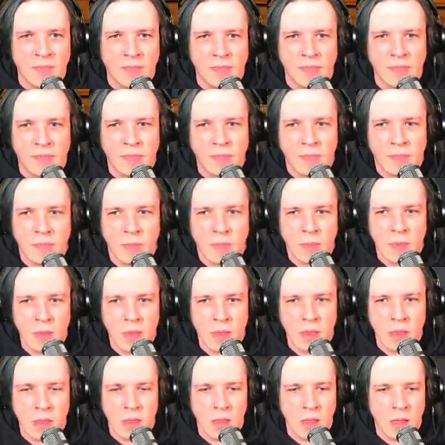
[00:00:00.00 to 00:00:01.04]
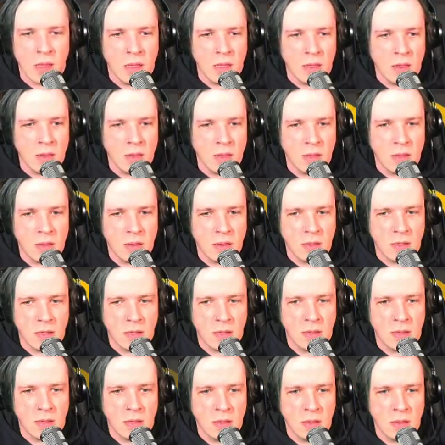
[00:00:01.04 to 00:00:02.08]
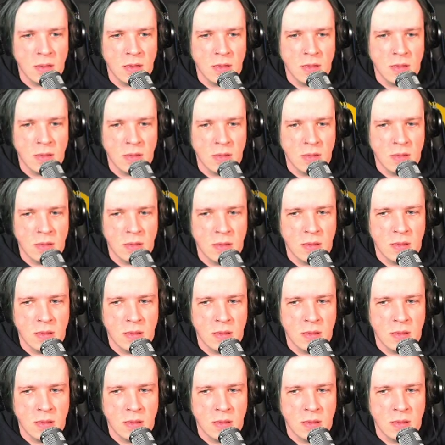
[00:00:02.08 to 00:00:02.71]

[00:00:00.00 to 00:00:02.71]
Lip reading: No one is speaking in this clip.